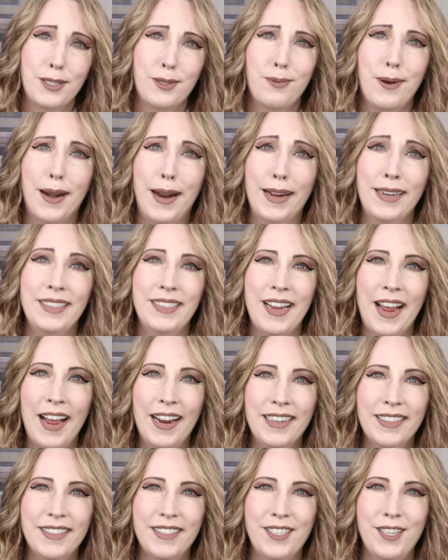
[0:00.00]
It's what I
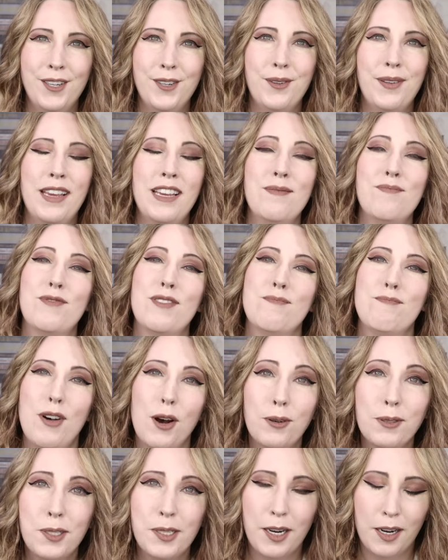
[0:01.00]
tend to keep the
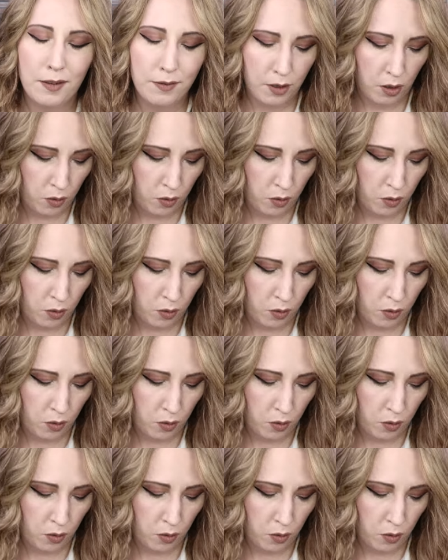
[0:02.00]
most of